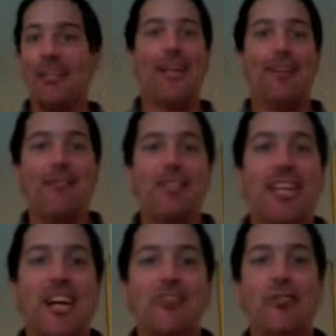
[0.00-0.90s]
and
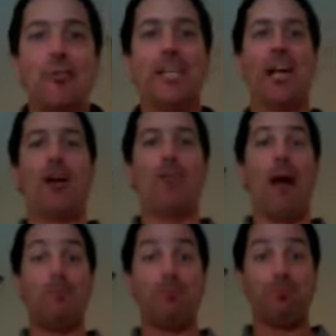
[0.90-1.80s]
everything else that we care
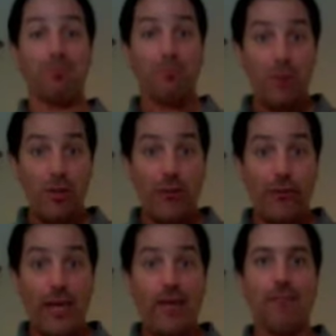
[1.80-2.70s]
about
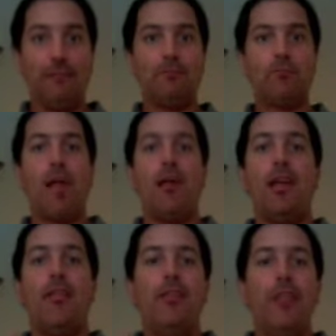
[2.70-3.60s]
safe?
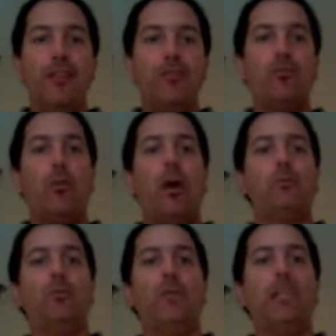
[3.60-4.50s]
This is what
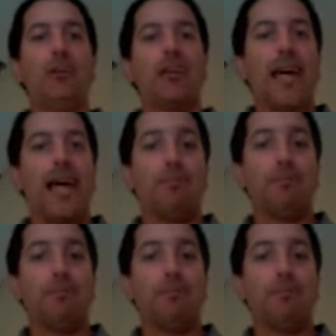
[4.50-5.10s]
we look at